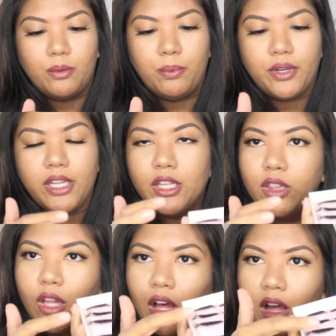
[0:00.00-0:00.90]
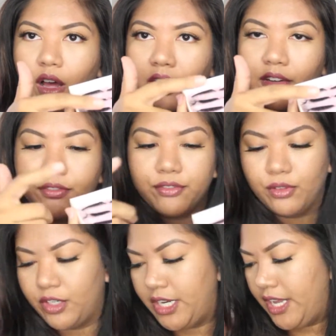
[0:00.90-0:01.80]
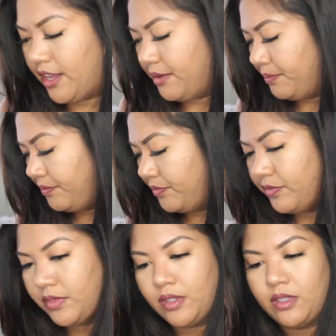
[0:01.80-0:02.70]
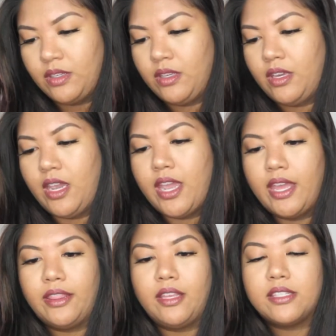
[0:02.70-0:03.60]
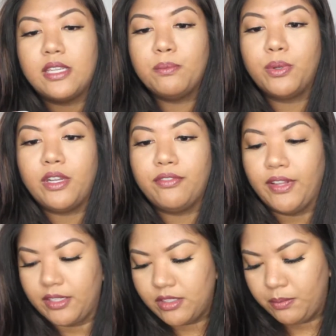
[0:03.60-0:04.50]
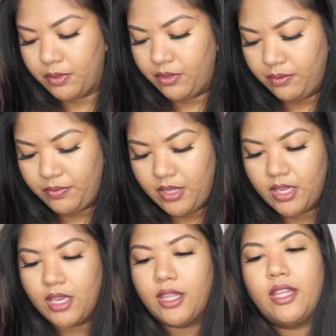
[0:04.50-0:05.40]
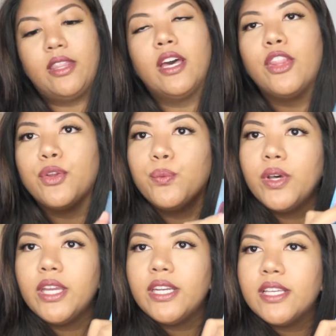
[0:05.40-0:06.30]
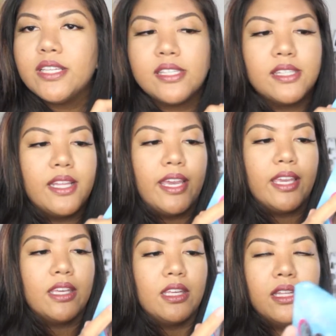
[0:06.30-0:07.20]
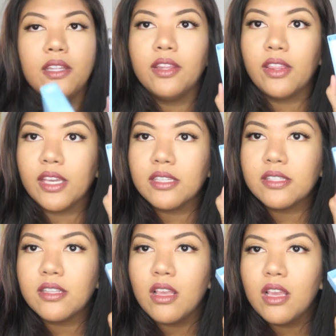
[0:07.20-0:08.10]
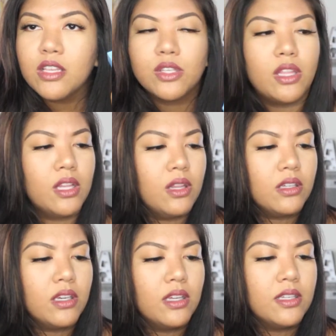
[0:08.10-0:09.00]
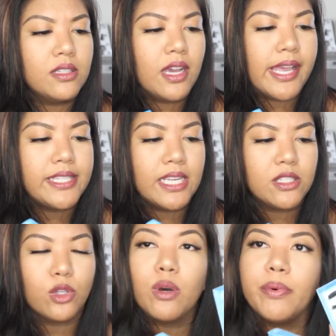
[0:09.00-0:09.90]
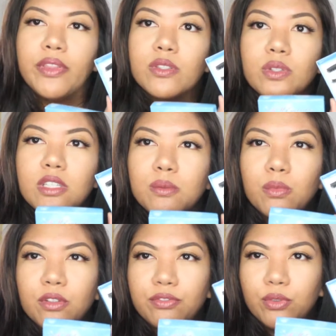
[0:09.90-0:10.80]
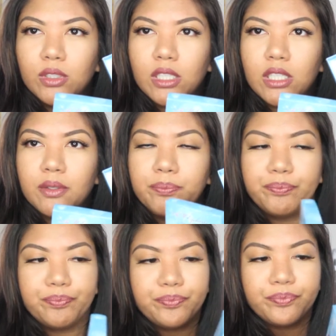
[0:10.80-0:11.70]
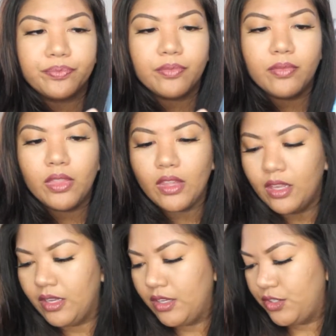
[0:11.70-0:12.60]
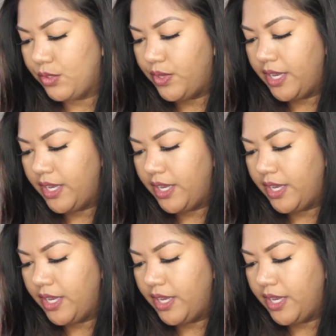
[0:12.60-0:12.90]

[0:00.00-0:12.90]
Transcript: pretty long and flirty, and they seem pretty flexible. and then the other one is like this. So they look identical, but this one is more fuller. So